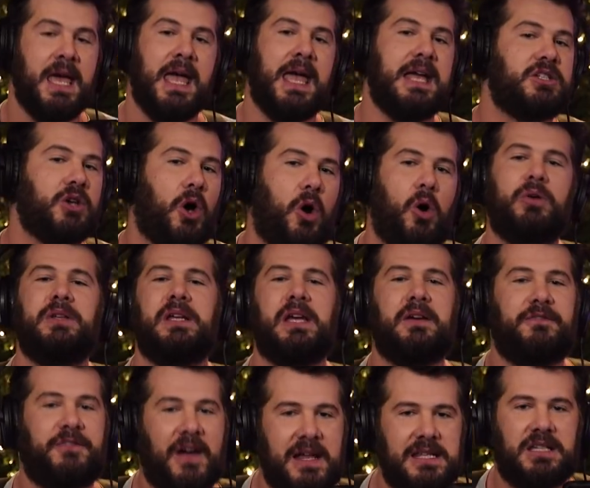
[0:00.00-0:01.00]
It's only
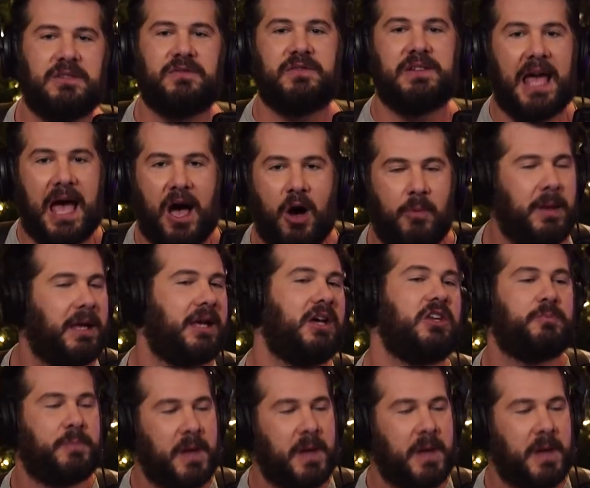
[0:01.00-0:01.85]
offensive now because